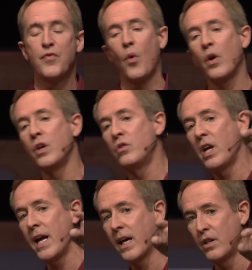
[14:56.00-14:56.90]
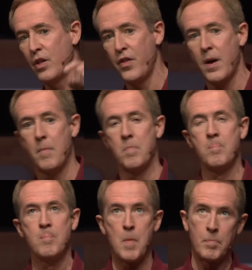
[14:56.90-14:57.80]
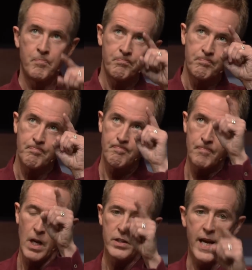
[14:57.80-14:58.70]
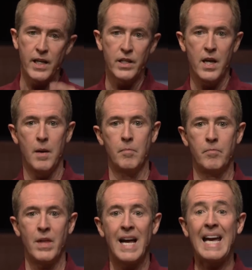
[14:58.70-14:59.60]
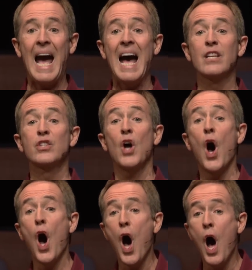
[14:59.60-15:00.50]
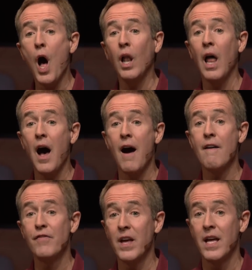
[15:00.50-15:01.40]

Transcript: before you take it to them, take it to him. Cast all of